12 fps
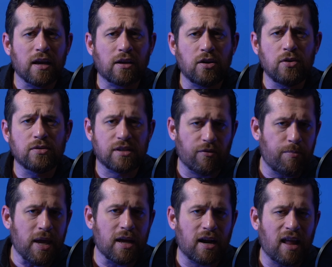accused of
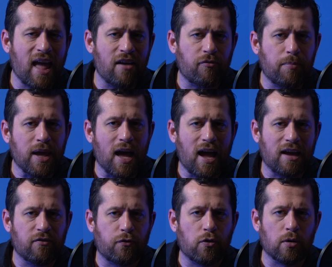being an FBI
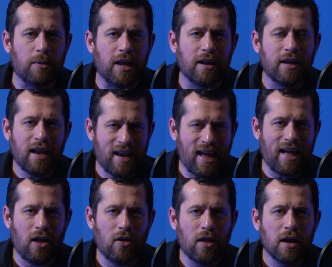informant, and
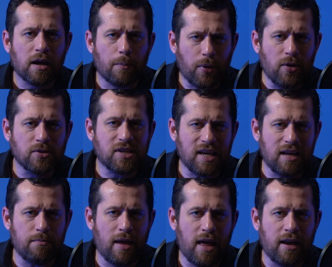now Capone's
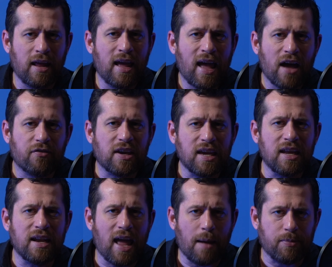hitmen have
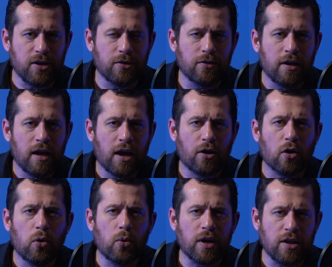kidnapped you and are
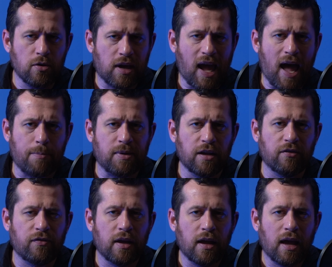holding you
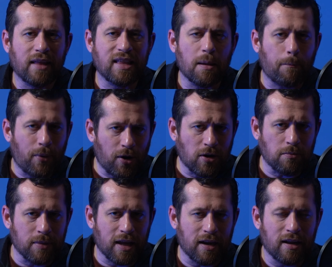captive at the
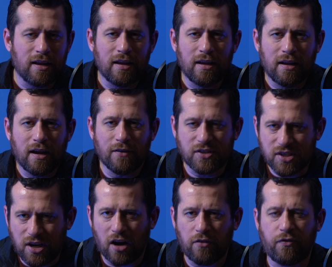apartment of
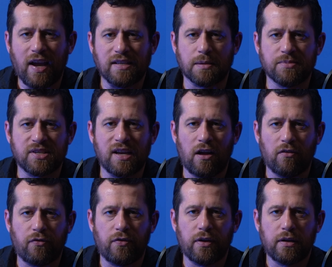Scarface
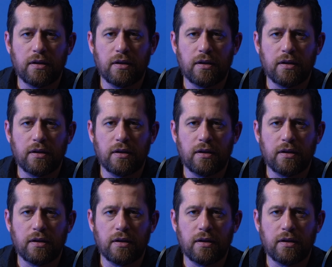himself.